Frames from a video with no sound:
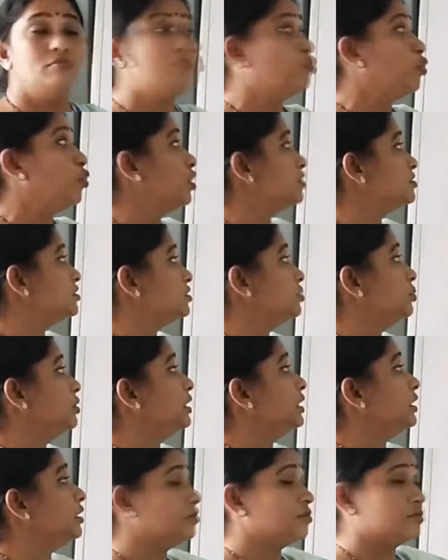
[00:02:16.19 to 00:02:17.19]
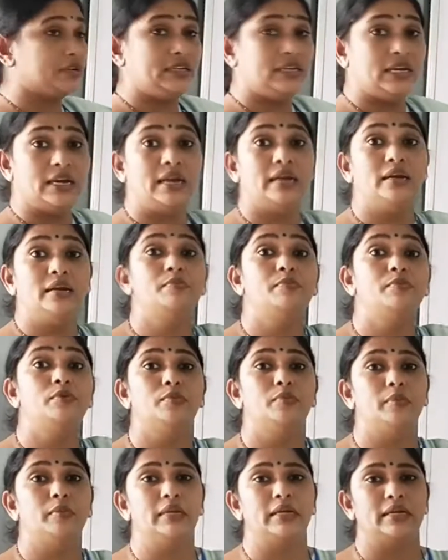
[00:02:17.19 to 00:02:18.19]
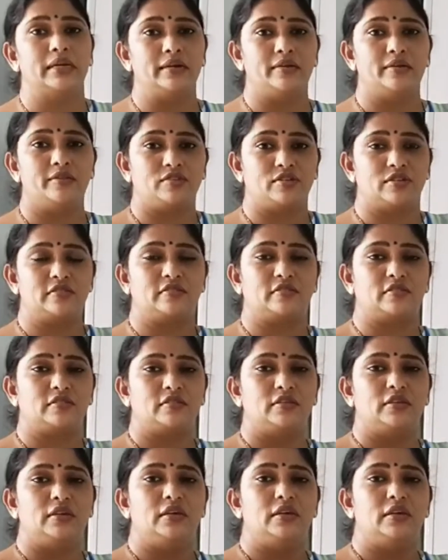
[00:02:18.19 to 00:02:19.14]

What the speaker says: Possible, real and probable conditions.